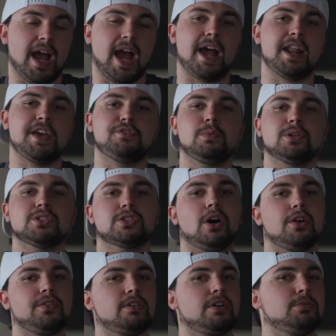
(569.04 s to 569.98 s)
And everyone's
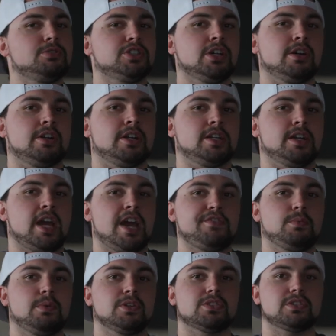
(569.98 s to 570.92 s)
got their own journey.
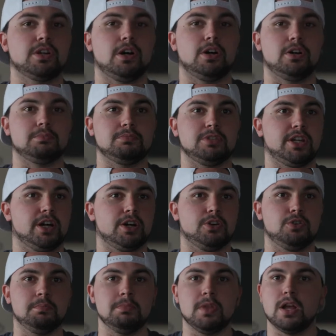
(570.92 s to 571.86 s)
Everyone's got, you
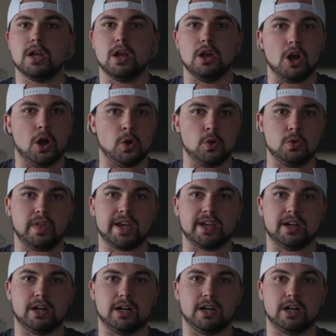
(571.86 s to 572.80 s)
know, who they
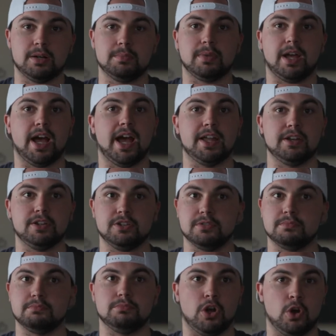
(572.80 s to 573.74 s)
are
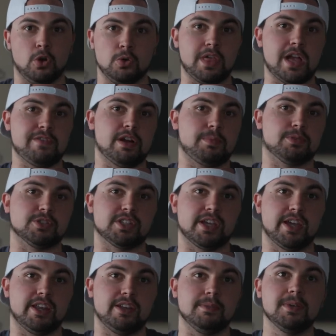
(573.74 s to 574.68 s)
and who they
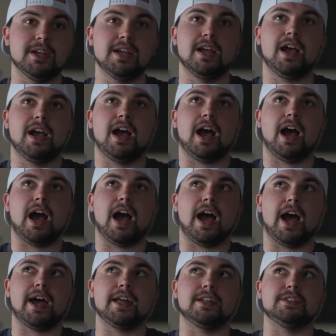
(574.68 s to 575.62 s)
represent.
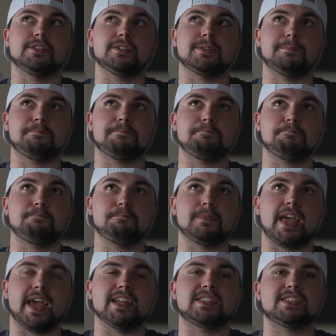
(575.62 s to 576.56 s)
And
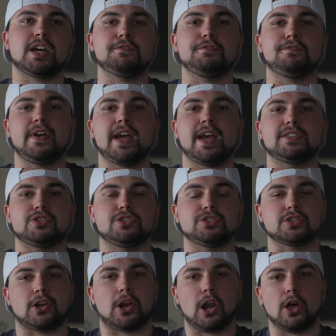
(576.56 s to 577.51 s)
it's unfair to
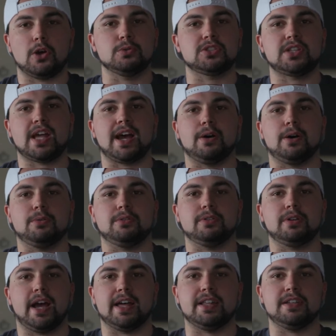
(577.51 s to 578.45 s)
just close down
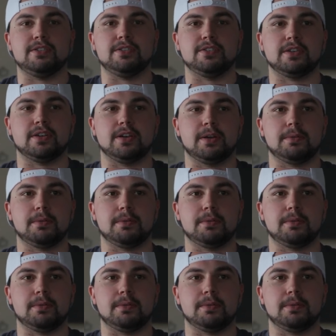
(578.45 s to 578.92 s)
and